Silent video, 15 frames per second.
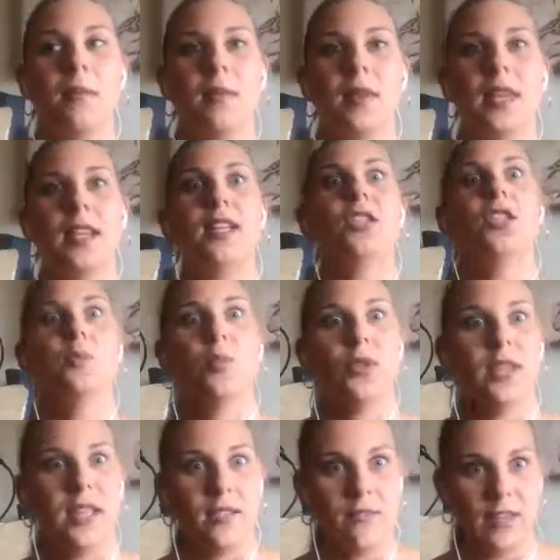he just put
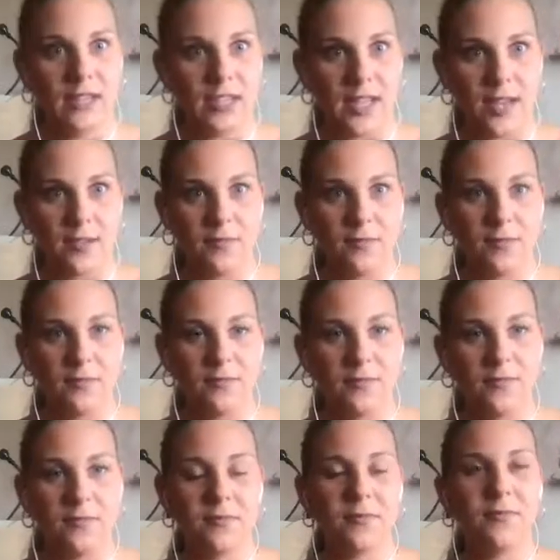the infant down
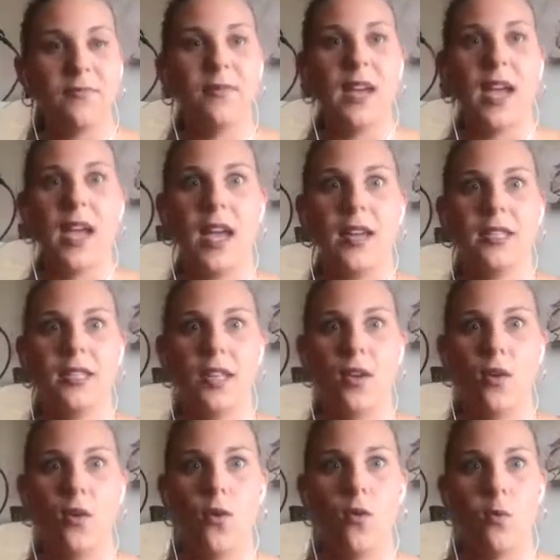and said,
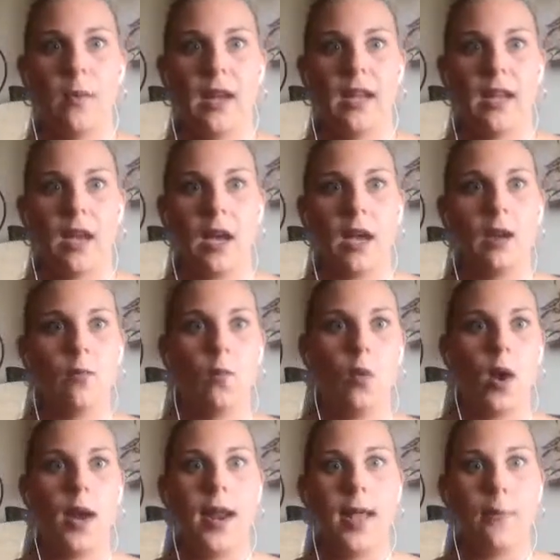oh my God,
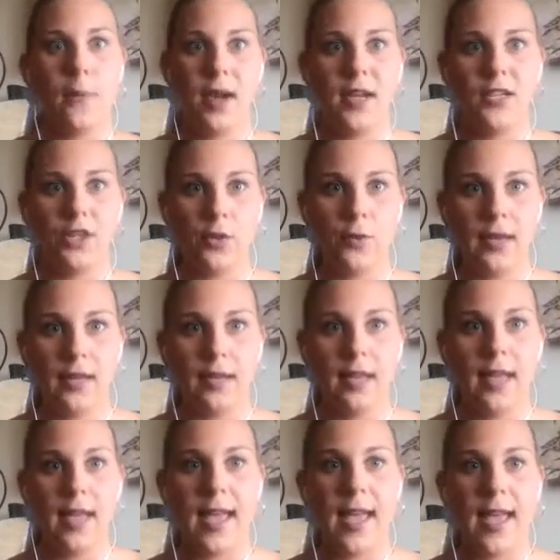what am I doing?
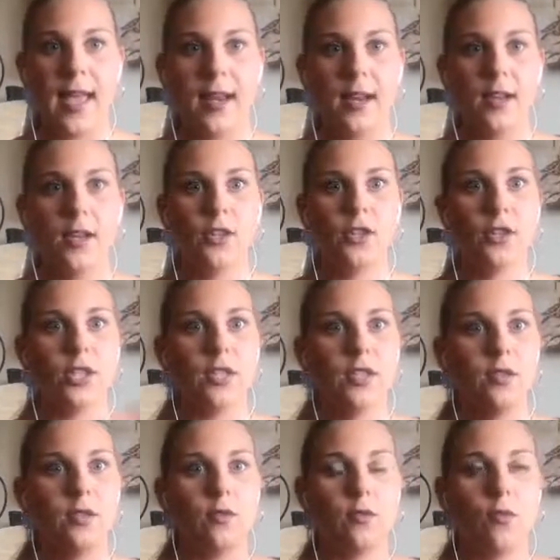And just
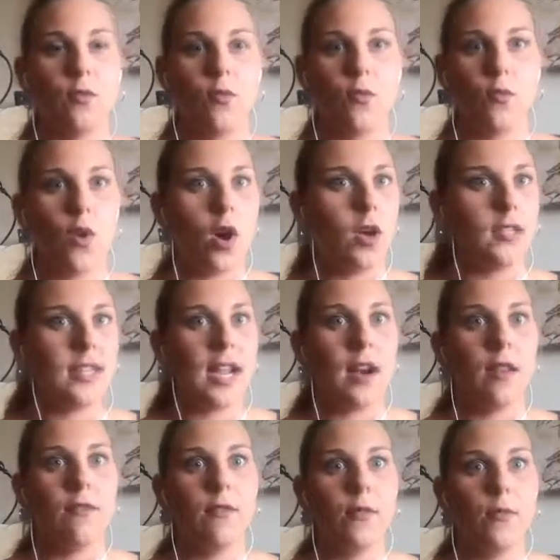walked out
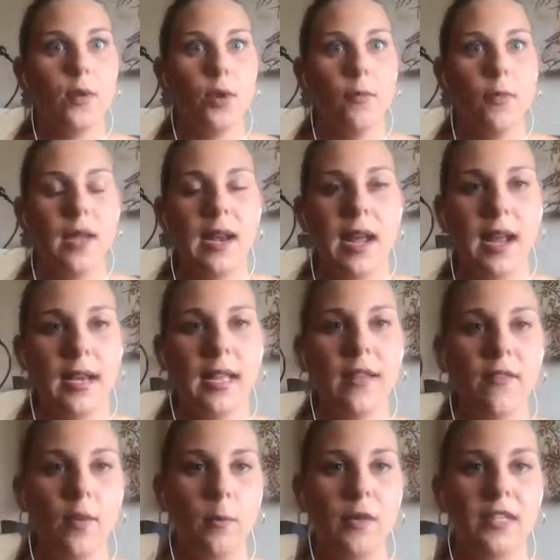of the room and had to
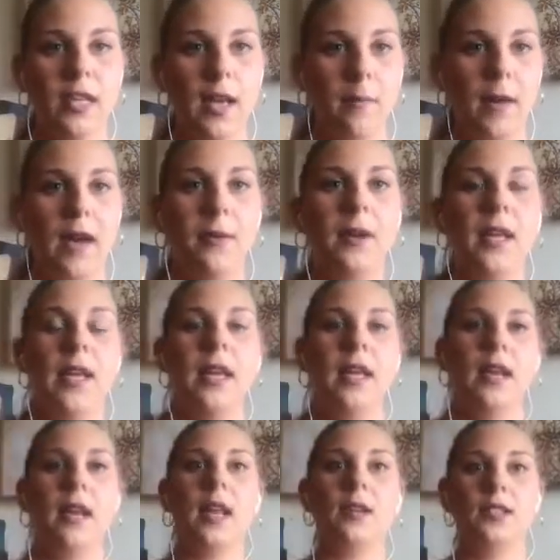give him a timeout.
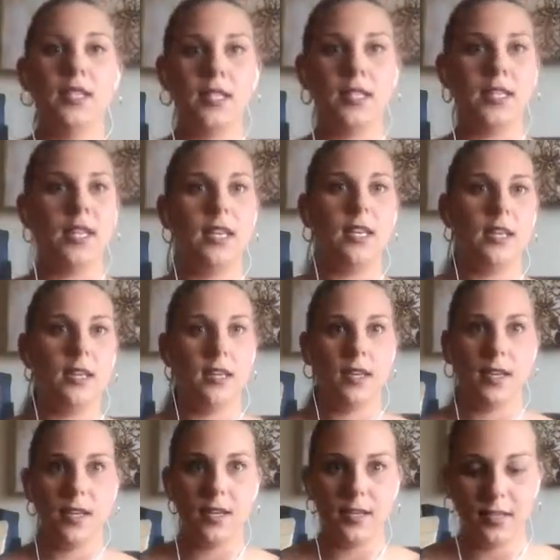Now, since he
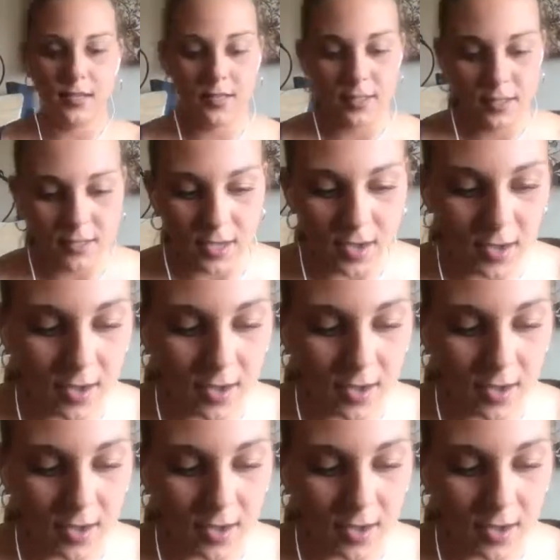is